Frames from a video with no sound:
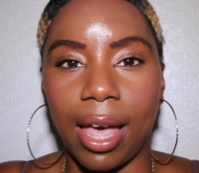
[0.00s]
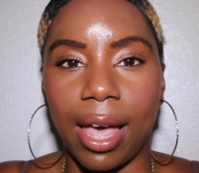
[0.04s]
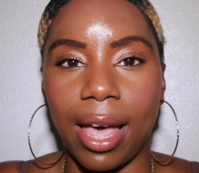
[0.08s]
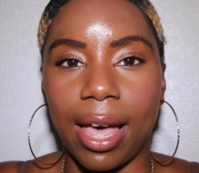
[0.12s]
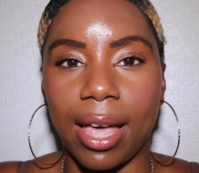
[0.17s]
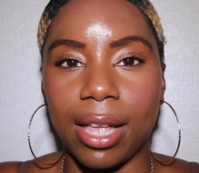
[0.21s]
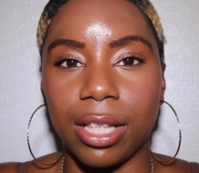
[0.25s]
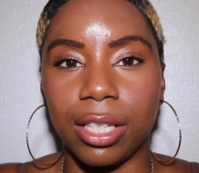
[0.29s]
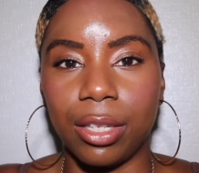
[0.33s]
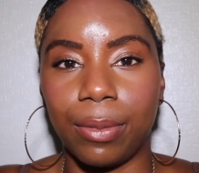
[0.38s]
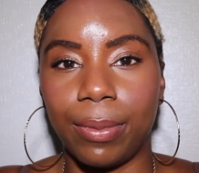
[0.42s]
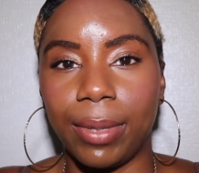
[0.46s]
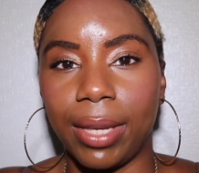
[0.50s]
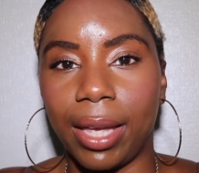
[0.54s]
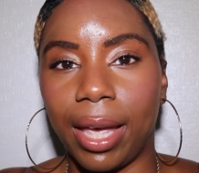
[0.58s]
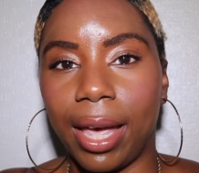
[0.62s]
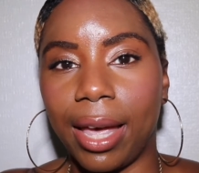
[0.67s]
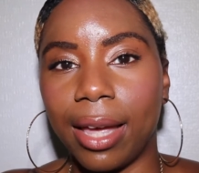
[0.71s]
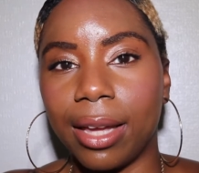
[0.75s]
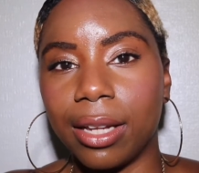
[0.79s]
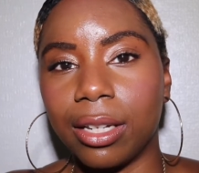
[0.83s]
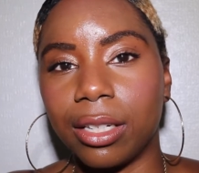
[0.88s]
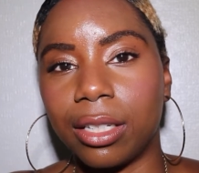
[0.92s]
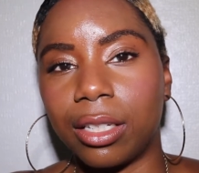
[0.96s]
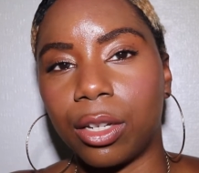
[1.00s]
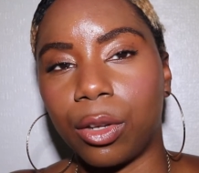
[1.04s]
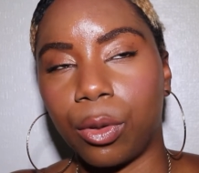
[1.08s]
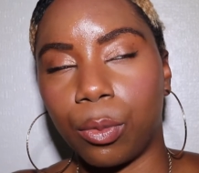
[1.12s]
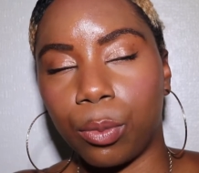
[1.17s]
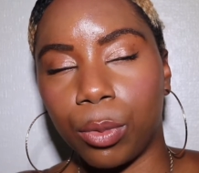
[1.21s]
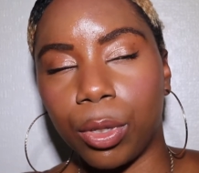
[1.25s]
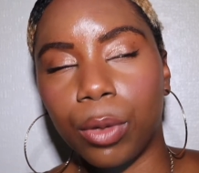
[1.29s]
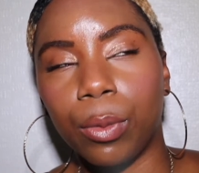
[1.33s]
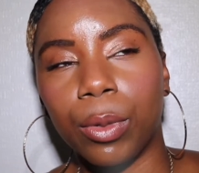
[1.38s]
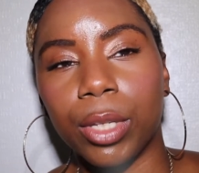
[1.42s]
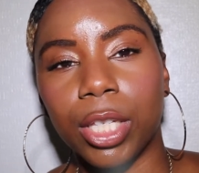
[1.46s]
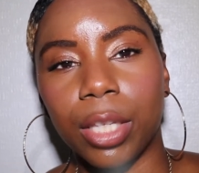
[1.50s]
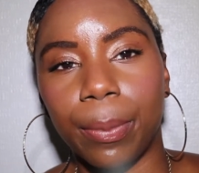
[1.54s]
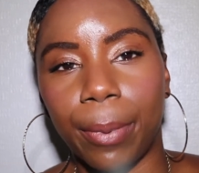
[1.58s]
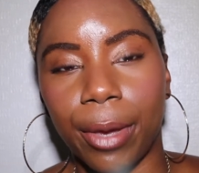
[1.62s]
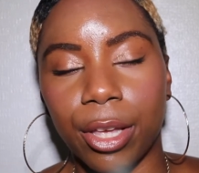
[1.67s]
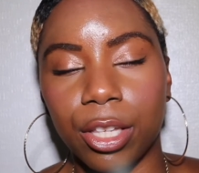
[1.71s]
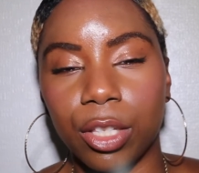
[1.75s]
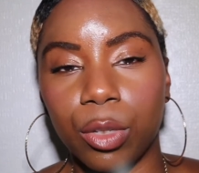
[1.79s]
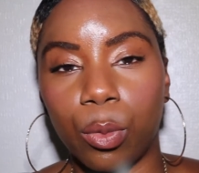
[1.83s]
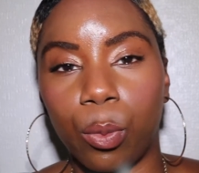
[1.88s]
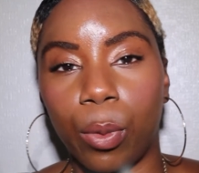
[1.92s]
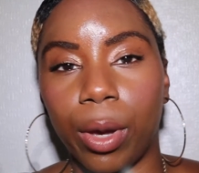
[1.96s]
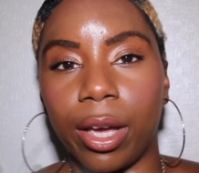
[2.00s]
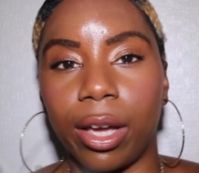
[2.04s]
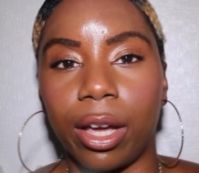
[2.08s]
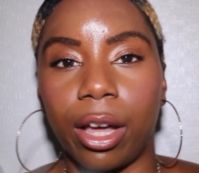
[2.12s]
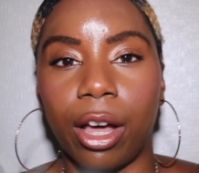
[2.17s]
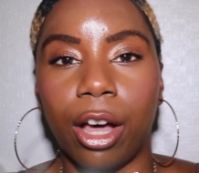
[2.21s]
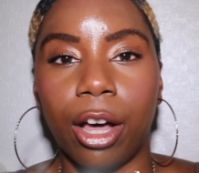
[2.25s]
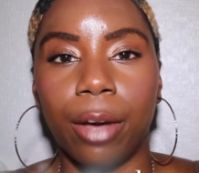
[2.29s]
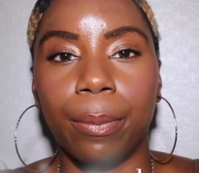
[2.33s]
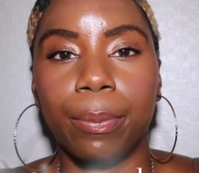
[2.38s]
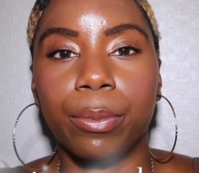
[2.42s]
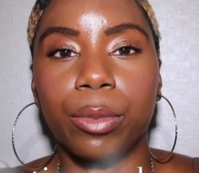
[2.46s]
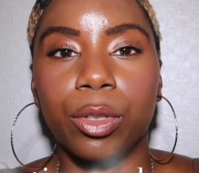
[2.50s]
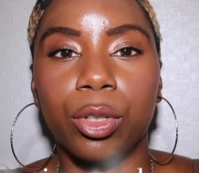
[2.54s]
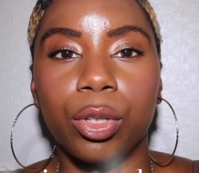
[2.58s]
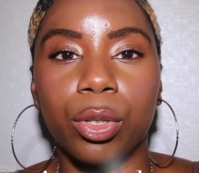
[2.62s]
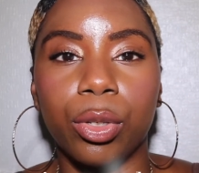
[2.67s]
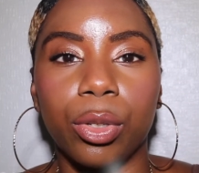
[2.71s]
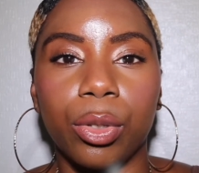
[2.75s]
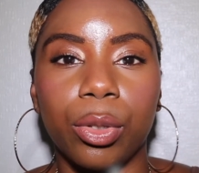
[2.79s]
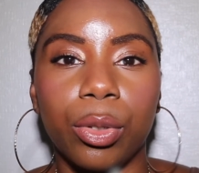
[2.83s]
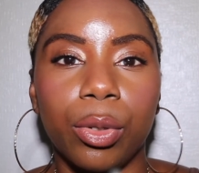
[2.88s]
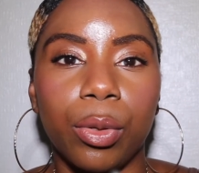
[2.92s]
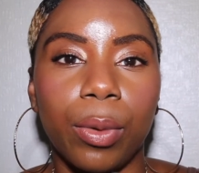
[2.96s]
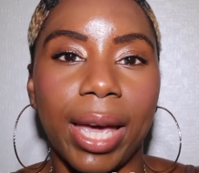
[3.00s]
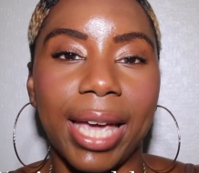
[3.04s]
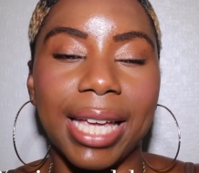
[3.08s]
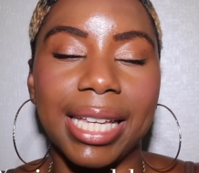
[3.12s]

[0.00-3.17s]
and we were supposed to work up to